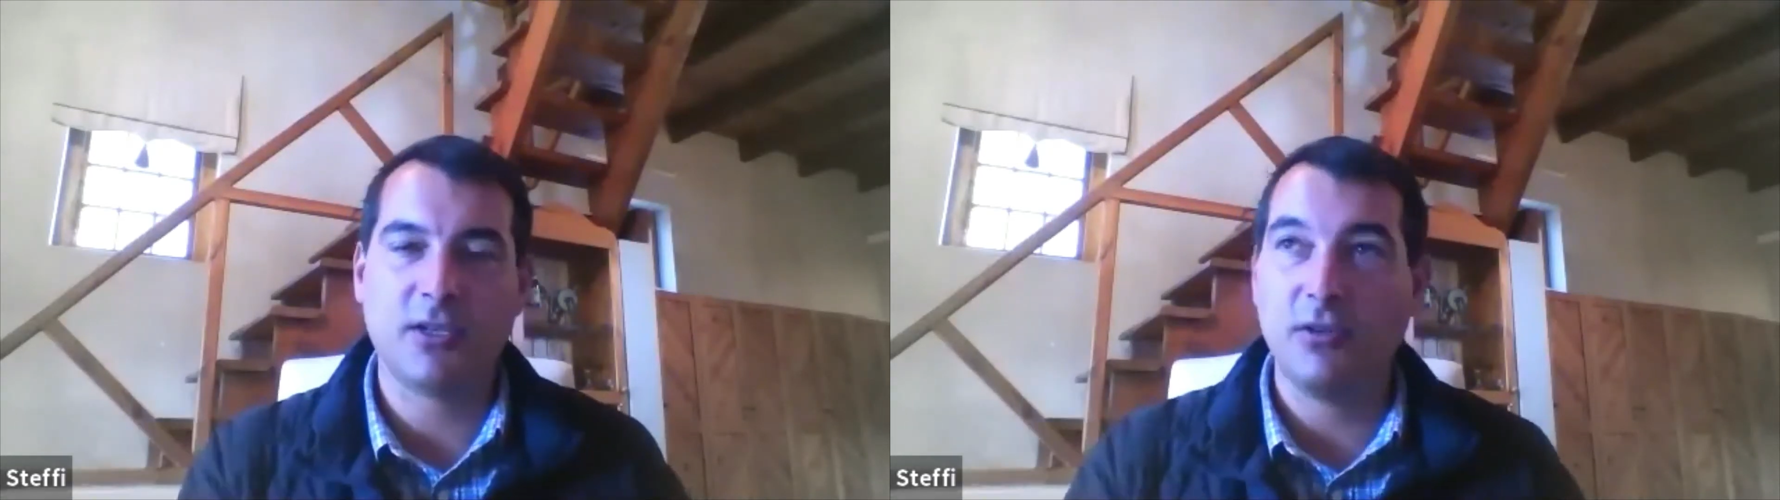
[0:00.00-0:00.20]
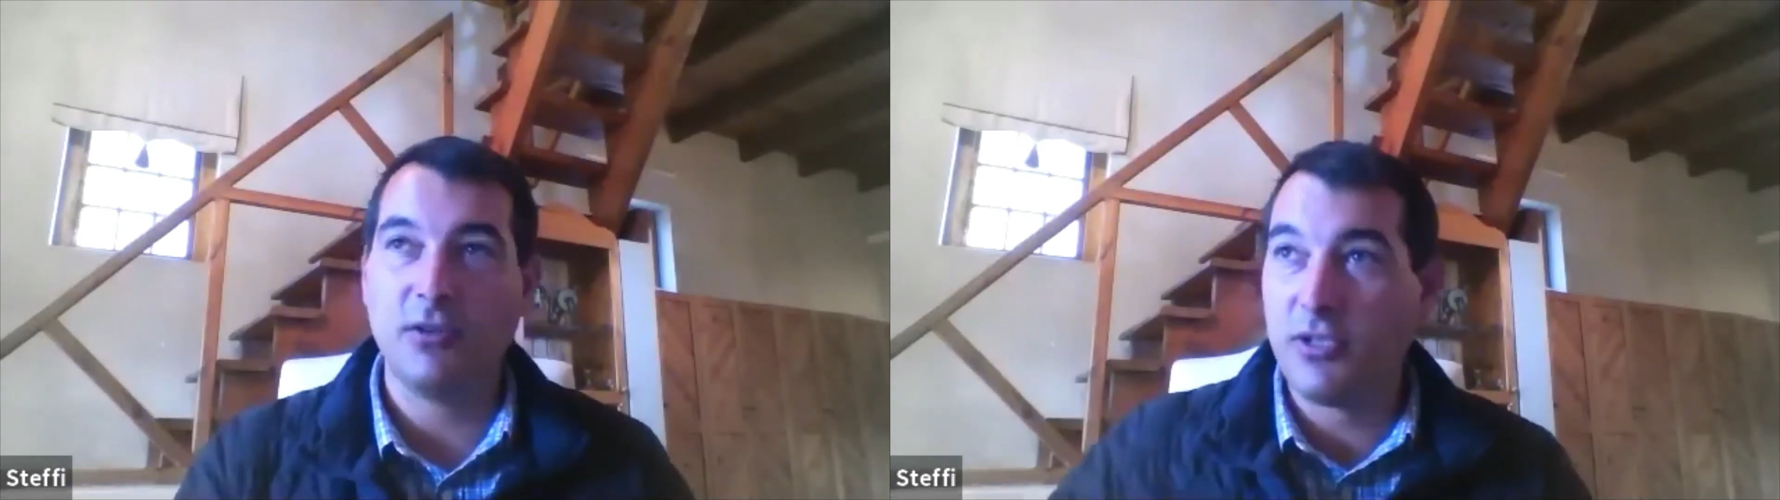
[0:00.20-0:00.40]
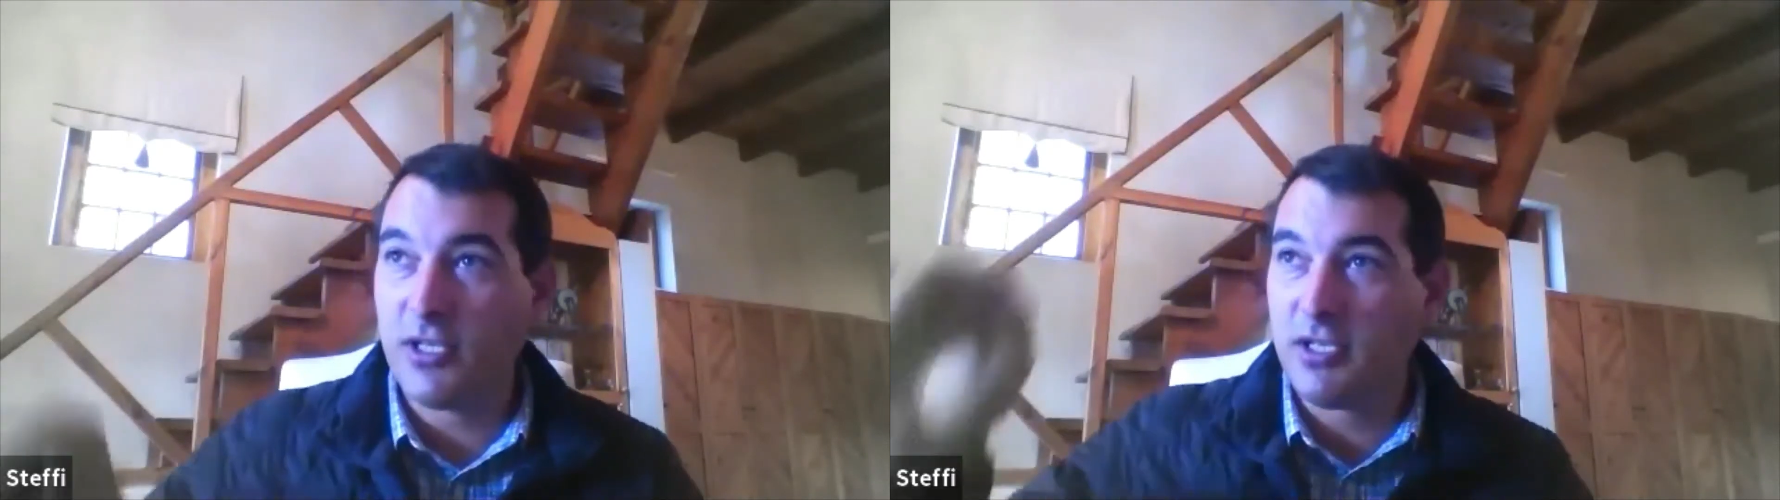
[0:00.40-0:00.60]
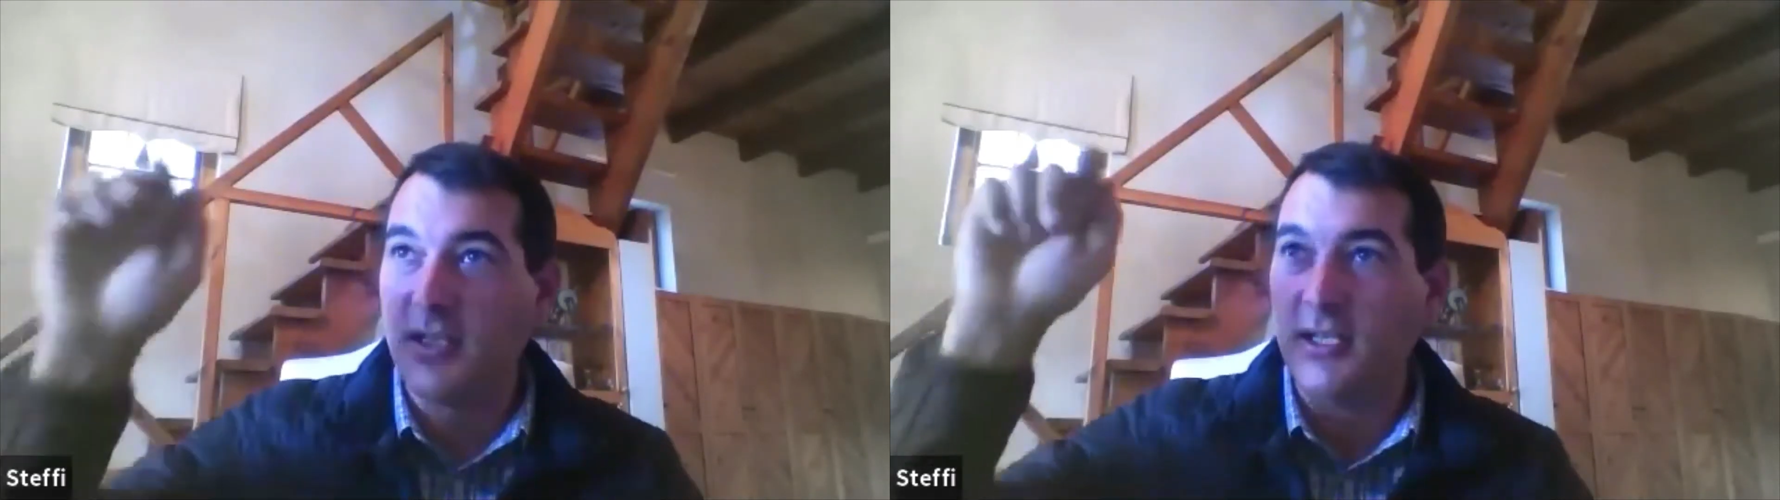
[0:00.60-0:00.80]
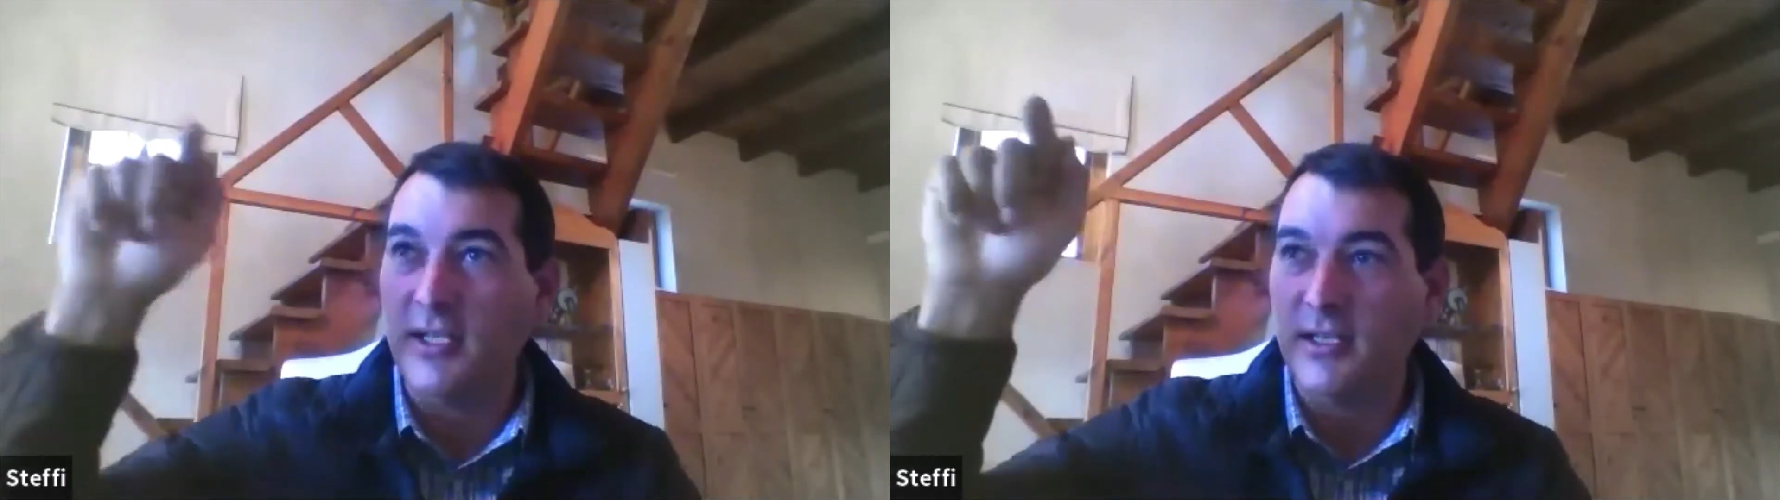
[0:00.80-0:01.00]
So you just
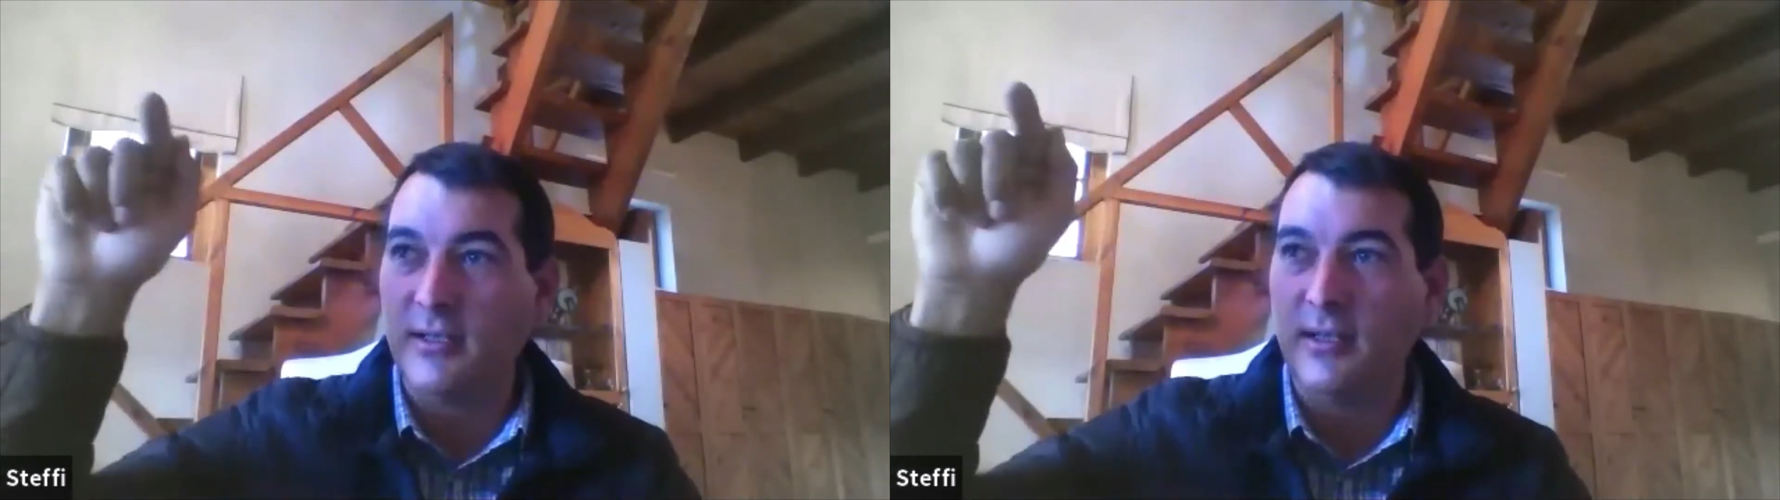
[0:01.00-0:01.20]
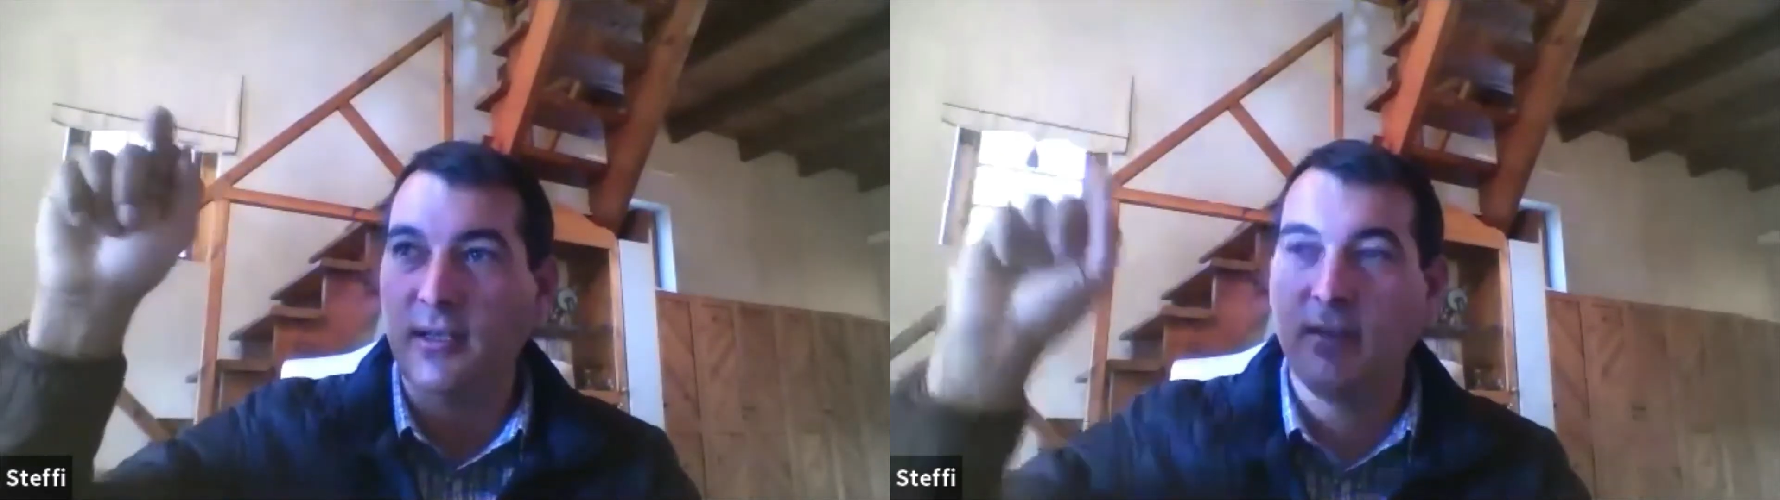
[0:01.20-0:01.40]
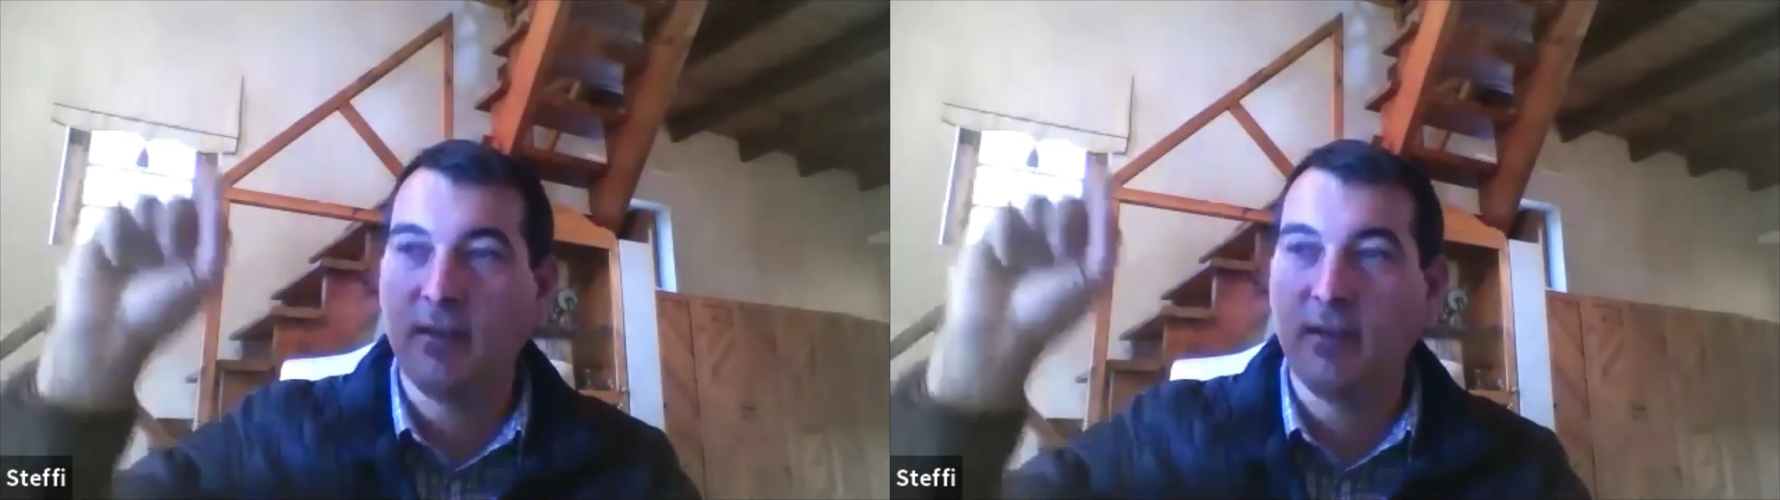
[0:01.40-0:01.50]
see literally